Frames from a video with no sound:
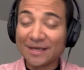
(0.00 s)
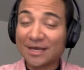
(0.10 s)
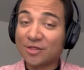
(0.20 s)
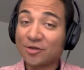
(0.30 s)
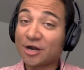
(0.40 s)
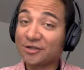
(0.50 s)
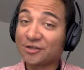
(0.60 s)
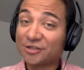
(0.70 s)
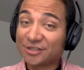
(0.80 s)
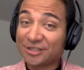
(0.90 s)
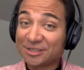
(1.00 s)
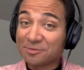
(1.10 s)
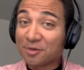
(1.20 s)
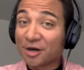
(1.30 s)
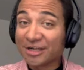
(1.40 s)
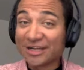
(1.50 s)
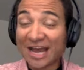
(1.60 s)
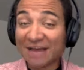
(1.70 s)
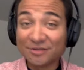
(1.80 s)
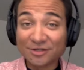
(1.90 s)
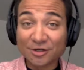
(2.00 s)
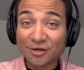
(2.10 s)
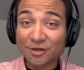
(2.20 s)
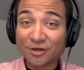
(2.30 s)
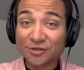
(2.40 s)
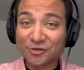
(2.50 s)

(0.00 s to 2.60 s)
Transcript: They're not just disembodied avatars